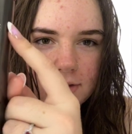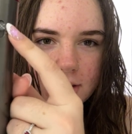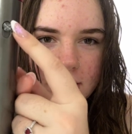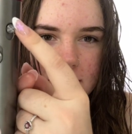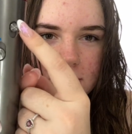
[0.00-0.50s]

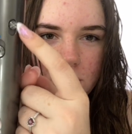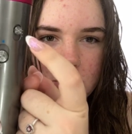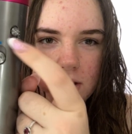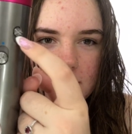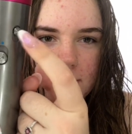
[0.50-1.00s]
this on
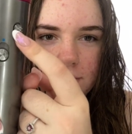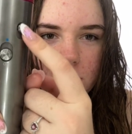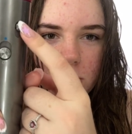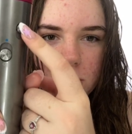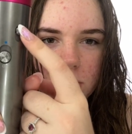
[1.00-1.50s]
the
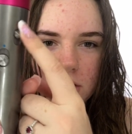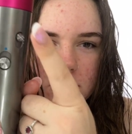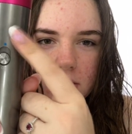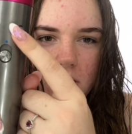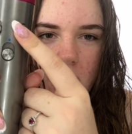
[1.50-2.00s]
full
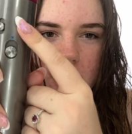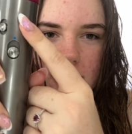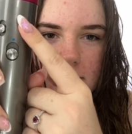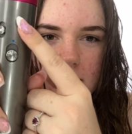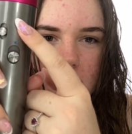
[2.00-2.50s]

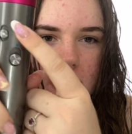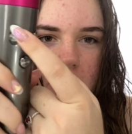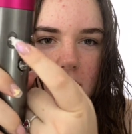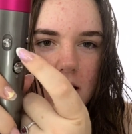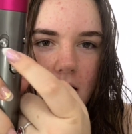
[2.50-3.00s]
highest
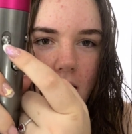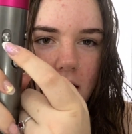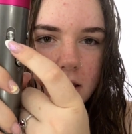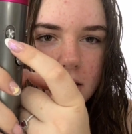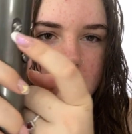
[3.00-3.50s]
setting,
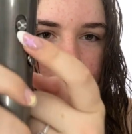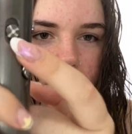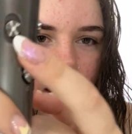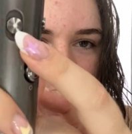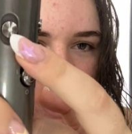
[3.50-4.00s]
and this one
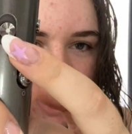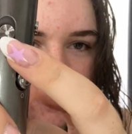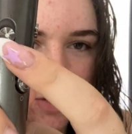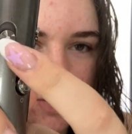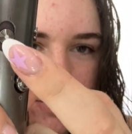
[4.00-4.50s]
I have
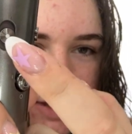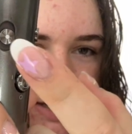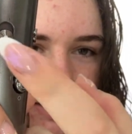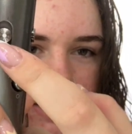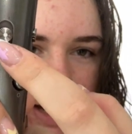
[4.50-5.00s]
on the
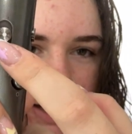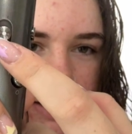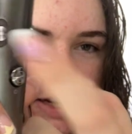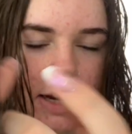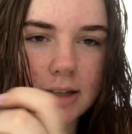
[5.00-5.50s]

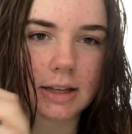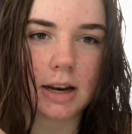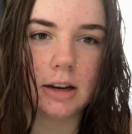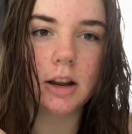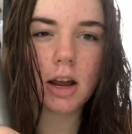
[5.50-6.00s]
second heat
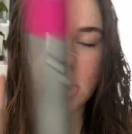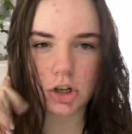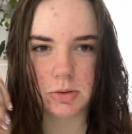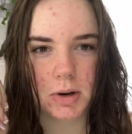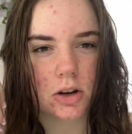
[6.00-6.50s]
setting,
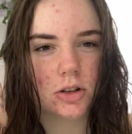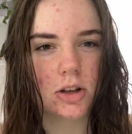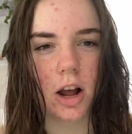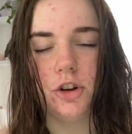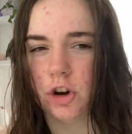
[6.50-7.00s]
just because
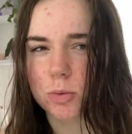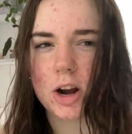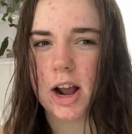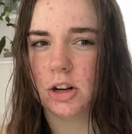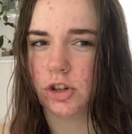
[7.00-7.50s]
I don't want to
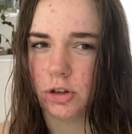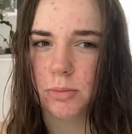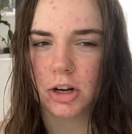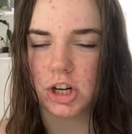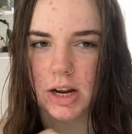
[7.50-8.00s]
add too
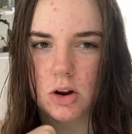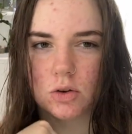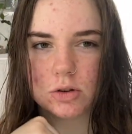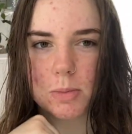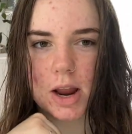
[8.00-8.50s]
much heat
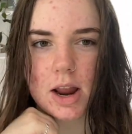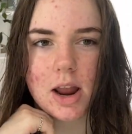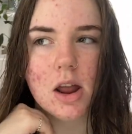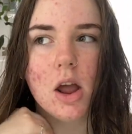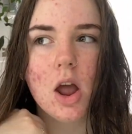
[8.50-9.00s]
onto my hair.